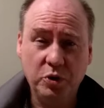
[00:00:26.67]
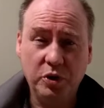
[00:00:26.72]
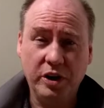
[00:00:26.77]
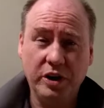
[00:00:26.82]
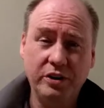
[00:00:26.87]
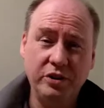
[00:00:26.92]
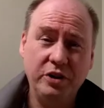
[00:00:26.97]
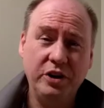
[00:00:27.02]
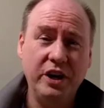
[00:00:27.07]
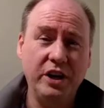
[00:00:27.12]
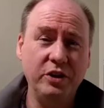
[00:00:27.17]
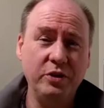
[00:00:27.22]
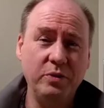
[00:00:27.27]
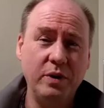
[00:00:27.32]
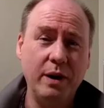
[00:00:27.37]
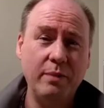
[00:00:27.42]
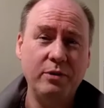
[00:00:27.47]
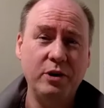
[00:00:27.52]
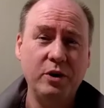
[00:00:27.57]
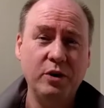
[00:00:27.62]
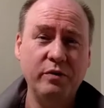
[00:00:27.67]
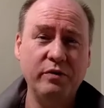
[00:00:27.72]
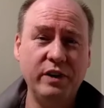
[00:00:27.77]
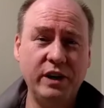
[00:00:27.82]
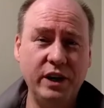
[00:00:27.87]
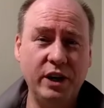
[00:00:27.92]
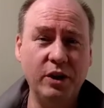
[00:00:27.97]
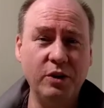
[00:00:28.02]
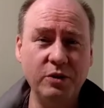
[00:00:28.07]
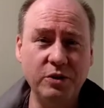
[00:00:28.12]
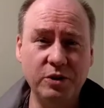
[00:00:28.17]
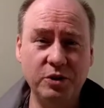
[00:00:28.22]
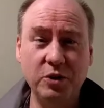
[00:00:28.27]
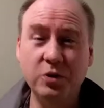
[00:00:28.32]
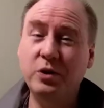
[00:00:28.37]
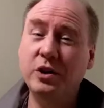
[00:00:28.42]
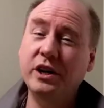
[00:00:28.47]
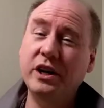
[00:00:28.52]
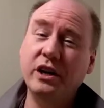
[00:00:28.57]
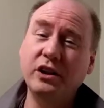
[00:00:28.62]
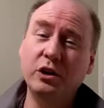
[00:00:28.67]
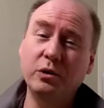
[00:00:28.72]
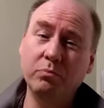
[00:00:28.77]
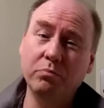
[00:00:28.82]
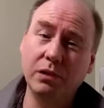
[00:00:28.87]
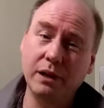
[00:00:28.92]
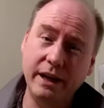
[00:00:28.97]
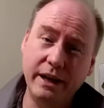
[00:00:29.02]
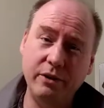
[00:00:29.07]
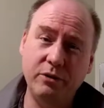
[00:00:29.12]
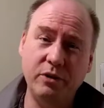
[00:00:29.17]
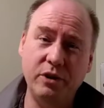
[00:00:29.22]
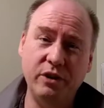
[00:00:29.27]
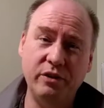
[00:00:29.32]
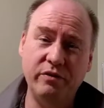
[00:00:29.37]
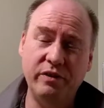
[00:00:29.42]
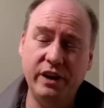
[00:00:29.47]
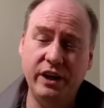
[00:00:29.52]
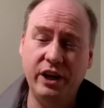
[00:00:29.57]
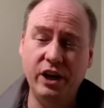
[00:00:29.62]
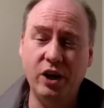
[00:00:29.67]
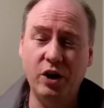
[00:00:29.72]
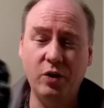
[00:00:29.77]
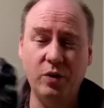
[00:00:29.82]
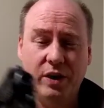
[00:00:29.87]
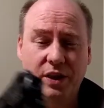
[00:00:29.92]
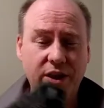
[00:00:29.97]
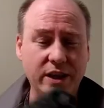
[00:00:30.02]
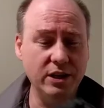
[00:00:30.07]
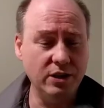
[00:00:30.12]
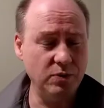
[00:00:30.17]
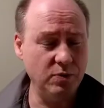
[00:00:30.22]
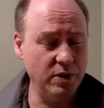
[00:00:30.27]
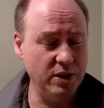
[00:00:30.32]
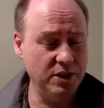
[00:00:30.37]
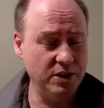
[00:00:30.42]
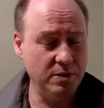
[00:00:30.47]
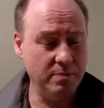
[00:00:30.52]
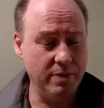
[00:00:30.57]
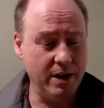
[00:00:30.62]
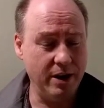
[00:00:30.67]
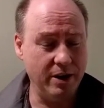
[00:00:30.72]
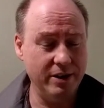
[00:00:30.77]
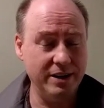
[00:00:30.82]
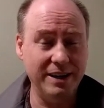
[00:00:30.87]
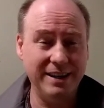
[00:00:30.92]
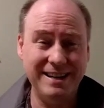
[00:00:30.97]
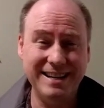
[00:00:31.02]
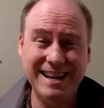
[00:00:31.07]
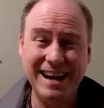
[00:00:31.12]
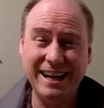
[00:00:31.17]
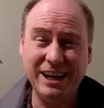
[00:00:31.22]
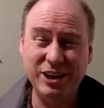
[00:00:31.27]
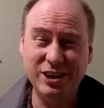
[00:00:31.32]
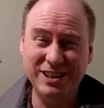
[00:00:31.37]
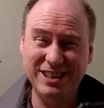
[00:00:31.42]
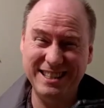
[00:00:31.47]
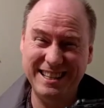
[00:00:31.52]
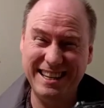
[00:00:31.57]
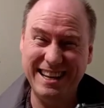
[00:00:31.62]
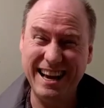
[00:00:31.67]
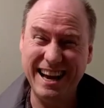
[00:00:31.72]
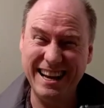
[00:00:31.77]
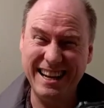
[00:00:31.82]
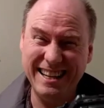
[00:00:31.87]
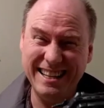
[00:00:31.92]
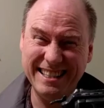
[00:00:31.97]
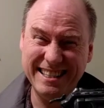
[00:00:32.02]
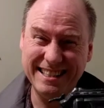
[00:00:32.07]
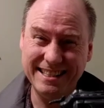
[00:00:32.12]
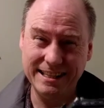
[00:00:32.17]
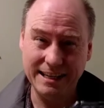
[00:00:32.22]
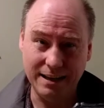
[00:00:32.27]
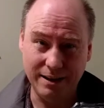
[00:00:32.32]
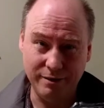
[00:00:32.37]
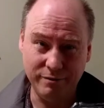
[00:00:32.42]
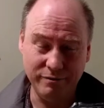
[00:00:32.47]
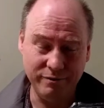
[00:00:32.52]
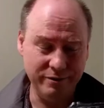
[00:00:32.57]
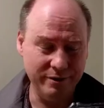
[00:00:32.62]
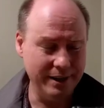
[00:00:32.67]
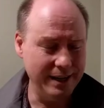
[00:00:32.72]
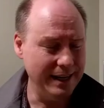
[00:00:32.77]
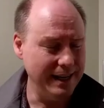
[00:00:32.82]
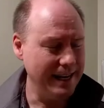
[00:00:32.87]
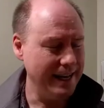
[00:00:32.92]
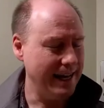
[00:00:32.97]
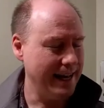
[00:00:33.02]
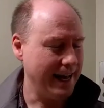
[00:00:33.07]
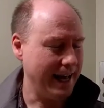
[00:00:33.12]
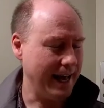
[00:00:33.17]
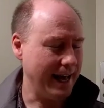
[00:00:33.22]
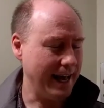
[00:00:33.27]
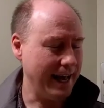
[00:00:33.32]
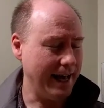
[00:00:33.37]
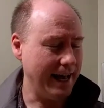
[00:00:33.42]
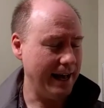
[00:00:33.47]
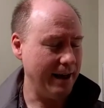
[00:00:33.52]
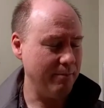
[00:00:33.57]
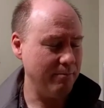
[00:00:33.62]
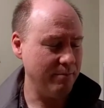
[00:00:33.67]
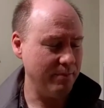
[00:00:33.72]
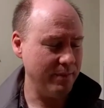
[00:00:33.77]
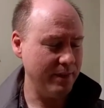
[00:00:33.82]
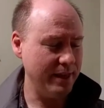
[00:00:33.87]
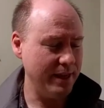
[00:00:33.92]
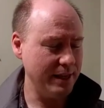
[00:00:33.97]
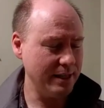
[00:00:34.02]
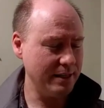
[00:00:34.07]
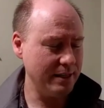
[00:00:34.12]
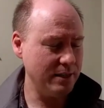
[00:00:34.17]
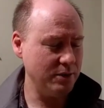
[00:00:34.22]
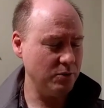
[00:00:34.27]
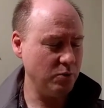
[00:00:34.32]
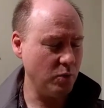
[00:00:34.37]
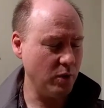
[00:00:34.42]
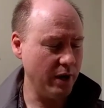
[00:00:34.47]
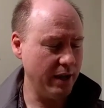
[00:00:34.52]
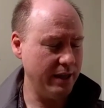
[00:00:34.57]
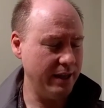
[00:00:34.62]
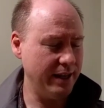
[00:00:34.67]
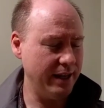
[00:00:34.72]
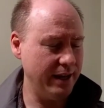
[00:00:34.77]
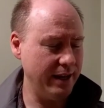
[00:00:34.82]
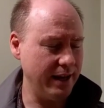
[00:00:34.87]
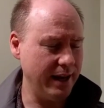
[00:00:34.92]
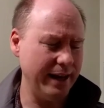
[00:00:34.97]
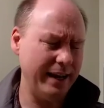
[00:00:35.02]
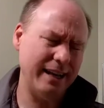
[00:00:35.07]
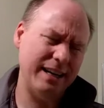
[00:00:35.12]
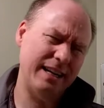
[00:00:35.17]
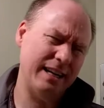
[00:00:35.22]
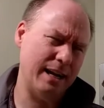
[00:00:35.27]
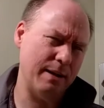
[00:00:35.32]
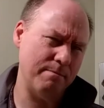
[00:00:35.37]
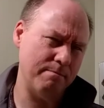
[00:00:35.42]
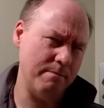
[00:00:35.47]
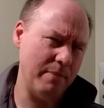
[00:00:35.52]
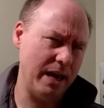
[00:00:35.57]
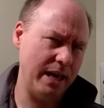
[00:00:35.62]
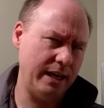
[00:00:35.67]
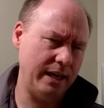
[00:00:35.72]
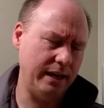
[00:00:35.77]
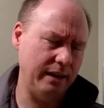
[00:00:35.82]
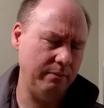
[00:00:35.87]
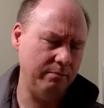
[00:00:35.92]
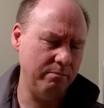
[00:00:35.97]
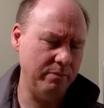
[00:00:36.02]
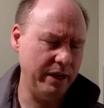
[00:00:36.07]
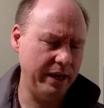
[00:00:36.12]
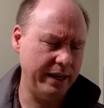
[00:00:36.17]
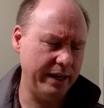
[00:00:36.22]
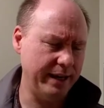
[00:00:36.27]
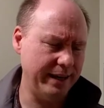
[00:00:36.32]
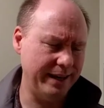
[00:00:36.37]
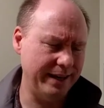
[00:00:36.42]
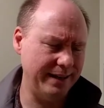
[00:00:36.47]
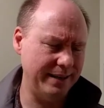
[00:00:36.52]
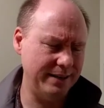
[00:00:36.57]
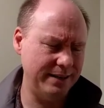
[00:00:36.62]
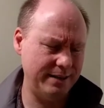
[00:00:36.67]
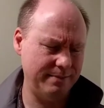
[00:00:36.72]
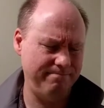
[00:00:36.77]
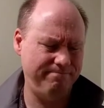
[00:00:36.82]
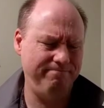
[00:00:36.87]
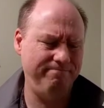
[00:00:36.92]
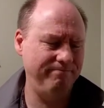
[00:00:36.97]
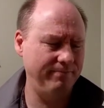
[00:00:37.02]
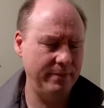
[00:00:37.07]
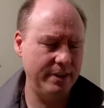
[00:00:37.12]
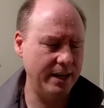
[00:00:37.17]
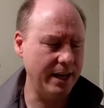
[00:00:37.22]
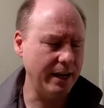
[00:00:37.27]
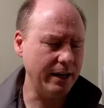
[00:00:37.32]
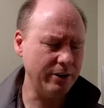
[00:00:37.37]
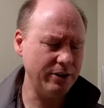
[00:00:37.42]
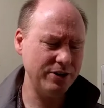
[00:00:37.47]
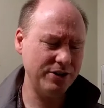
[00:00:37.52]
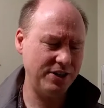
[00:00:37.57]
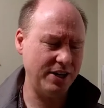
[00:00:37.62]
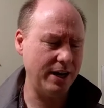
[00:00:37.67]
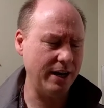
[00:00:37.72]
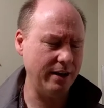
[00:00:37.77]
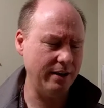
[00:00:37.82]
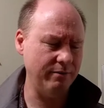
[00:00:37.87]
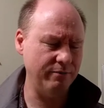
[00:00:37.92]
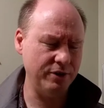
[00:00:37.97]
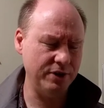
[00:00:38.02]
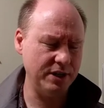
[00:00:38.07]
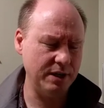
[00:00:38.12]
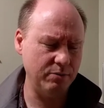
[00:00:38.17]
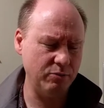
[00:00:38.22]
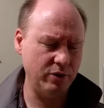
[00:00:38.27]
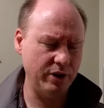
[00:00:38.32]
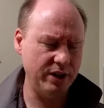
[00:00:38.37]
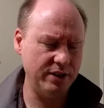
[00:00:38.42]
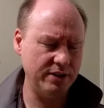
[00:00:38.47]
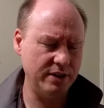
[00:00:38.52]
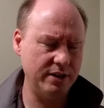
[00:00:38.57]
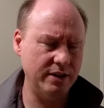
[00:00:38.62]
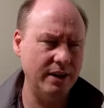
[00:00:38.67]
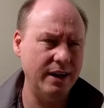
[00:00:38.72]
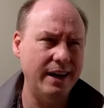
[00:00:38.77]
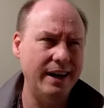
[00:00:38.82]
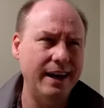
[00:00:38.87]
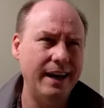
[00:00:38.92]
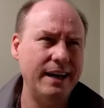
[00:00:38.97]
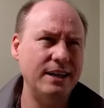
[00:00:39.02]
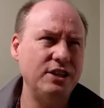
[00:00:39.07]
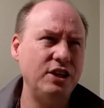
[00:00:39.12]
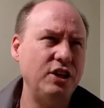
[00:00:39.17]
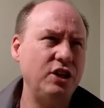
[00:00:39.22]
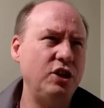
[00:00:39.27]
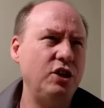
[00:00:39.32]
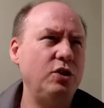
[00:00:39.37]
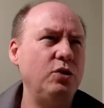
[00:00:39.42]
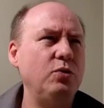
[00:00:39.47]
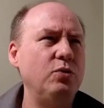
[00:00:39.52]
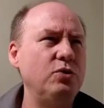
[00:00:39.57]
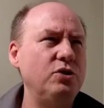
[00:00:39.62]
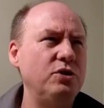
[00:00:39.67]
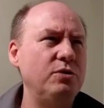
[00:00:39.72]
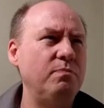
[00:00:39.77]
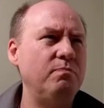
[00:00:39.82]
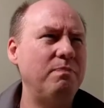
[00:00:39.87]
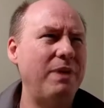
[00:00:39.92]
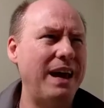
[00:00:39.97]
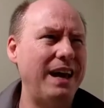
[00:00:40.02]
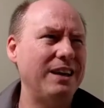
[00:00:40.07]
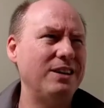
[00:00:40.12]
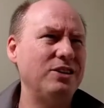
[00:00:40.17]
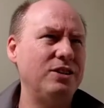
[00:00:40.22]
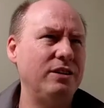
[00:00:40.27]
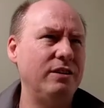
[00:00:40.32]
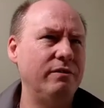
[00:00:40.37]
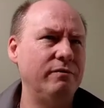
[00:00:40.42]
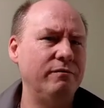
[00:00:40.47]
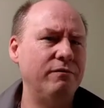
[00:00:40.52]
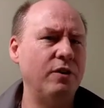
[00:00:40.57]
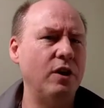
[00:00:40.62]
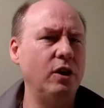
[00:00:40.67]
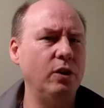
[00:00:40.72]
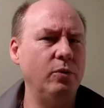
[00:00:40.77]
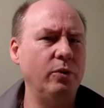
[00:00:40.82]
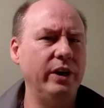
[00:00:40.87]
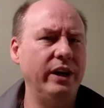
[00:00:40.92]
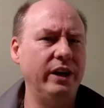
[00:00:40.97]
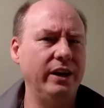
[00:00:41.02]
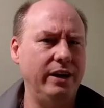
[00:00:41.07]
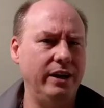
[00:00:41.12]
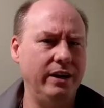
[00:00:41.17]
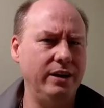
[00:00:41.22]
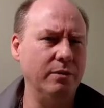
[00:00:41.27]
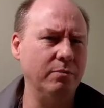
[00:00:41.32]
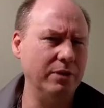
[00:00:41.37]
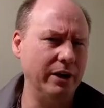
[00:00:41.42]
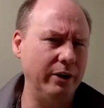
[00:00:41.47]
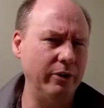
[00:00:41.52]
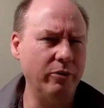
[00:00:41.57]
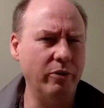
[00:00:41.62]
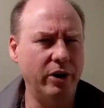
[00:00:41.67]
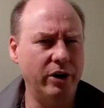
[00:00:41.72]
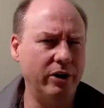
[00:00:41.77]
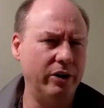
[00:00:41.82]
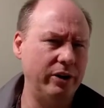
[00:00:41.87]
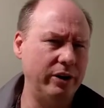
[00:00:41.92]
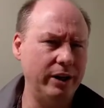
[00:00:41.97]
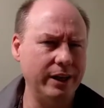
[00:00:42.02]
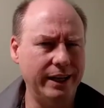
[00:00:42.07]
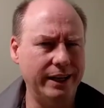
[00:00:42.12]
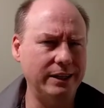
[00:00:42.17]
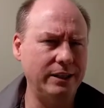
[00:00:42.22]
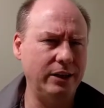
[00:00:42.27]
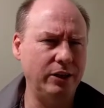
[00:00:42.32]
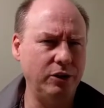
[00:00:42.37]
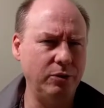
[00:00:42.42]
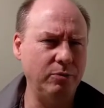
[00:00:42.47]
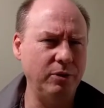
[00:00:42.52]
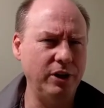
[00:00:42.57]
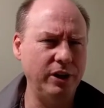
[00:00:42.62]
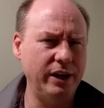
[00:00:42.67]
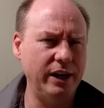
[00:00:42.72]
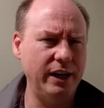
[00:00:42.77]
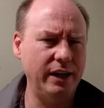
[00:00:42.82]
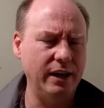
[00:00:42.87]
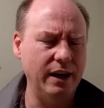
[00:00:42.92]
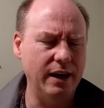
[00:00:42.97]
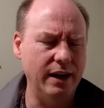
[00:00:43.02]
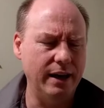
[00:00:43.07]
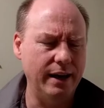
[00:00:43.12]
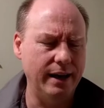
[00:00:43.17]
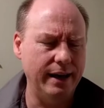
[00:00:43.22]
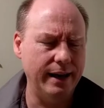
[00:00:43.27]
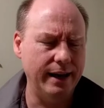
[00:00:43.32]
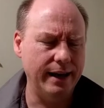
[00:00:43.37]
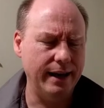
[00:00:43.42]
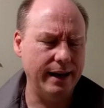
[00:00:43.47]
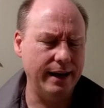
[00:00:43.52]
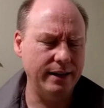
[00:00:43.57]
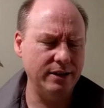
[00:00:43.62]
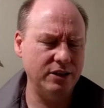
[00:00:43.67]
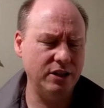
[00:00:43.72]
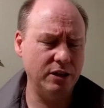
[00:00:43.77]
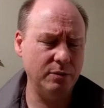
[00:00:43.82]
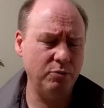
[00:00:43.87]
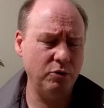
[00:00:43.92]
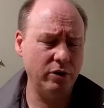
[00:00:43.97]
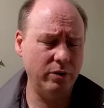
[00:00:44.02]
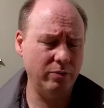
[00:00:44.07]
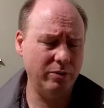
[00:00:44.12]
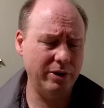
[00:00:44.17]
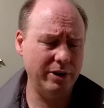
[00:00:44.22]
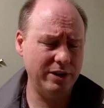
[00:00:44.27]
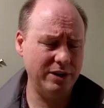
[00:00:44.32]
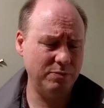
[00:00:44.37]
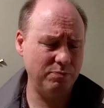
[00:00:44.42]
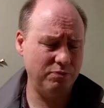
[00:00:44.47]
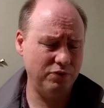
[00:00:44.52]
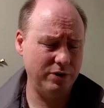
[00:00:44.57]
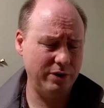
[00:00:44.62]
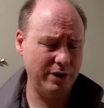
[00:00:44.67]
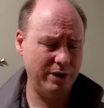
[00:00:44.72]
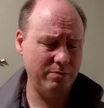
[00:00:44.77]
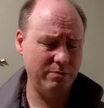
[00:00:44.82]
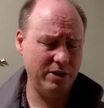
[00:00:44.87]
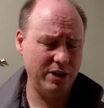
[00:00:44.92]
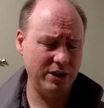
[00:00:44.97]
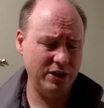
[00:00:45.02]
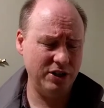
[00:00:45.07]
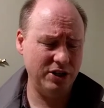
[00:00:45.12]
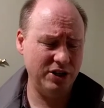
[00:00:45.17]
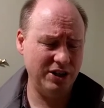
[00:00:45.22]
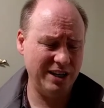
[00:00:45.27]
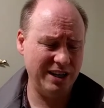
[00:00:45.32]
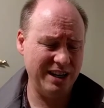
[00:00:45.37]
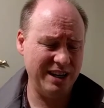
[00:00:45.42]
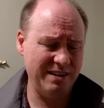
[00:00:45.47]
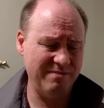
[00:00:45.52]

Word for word: to another Down the Rabbit Hole video, doing another Blade Runner video, and this one is about Deckard's gun itself. This is one that I ended up making because Deckard's gun, for some reason, has a huge, passionate following in the Blade Runner collecting community, to the point where it's pretty much